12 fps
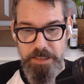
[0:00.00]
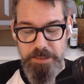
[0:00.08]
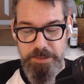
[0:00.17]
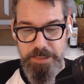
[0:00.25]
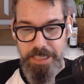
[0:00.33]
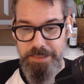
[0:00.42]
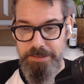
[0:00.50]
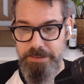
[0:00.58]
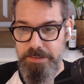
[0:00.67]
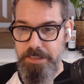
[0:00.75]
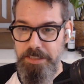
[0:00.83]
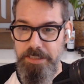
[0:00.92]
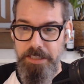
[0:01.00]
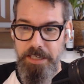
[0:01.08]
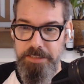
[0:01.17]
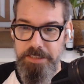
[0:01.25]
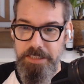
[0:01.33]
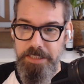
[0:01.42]
gas
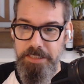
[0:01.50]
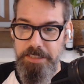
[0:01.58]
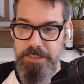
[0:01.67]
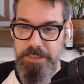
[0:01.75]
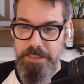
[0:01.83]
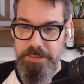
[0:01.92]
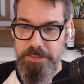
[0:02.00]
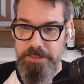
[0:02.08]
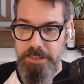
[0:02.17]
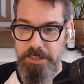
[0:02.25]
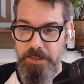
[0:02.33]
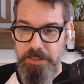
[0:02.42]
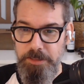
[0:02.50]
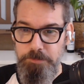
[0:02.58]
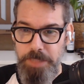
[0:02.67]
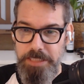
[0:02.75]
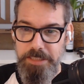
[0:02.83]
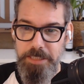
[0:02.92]
on the
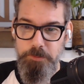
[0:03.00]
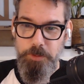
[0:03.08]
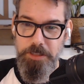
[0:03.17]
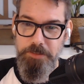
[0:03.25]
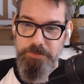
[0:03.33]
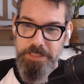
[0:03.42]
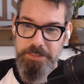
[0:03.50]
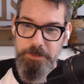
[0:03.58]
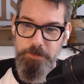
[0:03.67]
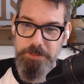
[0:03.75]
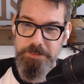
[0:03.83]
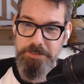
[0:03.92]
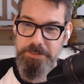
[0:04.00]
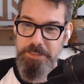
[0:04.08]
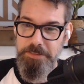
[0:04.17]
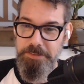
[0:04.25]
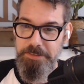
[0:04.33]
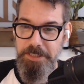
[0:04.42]
main network of Ether was
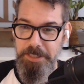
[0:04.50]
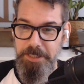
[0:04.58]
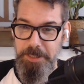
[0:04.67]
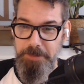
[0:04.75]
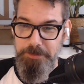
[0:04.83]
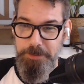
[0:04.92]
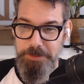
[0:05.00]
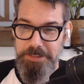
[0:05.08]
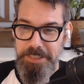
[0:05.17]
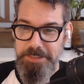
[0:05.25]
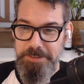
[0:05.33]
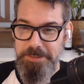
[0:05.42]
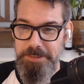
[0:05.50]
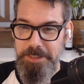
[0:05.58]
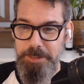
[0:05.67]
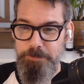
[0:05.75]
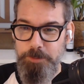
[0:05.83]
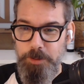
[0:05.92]
just a few cents.
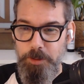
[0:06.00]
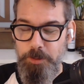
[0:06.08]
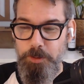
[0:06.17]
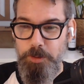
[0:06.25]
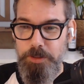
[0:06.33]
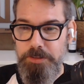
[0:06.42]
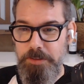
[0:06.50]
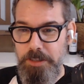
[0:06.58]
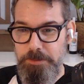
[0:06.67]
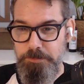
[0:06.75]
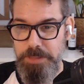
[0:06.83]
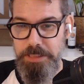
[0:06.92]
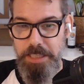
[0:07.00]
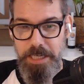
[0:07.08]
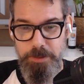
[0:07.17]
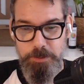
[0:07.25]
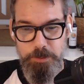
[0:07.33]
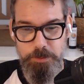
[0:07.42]
So Luc taught me
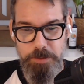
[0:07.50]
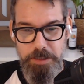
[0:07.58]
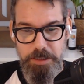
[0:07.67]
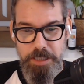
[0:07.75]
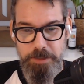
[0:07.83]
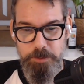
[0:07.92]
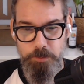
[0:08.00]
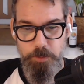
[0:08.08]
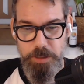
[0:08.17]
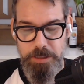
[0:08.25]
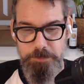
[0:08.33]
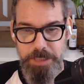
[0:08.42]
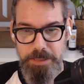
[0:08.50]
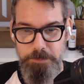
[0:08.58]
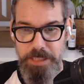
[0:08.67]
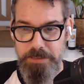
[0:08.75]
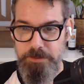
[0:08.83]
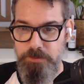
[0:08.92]
how to work a
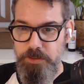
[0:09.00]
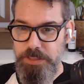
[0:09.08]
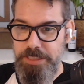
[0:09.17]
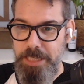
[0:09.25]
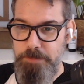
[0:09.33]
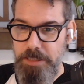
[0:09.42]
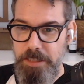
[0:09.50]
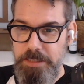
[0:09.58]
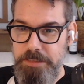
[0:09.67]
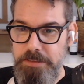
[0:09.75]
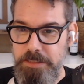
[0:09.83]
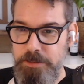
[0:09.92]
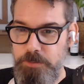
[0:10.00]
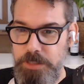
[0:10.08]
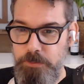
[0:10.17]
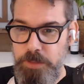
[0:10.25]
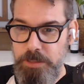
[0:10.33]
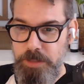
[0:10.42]
MetaMask. First time I got in touch
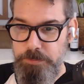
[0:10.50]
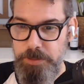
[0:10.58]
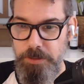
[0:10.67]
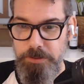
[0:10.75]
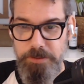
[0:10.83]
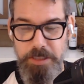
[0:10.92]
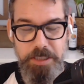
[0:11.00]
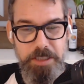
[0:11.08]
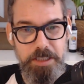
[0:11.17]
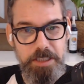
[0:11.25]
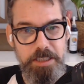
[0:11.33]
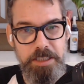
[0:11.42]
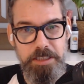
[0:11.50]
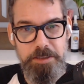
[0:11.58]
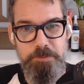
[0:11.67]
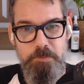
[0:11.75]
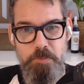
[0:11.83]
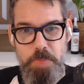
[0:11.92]
with crypto.
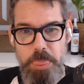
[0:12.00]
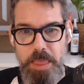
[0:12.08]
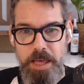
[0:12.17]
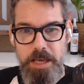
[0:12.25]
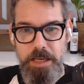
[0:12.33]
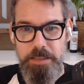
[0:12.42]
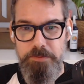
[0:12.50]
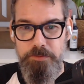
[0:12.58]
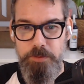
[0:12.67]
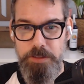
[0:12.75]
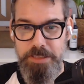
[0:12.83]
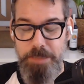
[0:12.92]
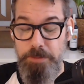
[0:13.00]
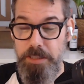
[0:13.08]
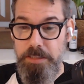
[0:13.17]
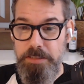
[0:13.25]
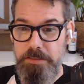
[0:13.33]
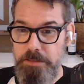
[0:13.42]
And first time I
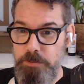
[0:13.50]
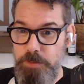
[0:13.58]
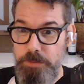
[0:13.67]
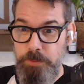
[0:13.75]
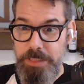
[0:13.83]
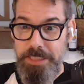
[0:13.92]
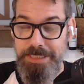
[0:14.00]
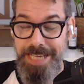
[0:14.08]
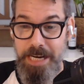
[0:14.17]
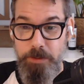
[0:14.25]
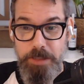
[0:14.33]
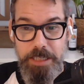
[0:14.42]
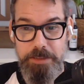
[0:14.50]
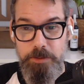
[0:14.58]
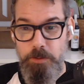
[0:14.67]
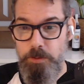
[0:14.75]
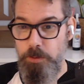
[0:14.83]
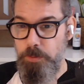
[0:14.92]
got in touch with a DAO. I had
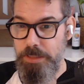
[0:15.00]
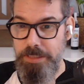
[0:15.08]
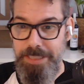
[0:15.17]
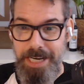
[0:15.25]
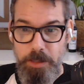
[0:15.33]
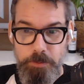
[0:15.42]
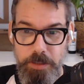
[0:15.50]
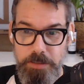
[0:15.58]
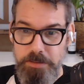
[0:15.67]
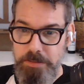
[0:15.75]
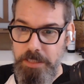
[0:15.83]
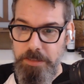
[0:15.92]
no clue what a DAO was.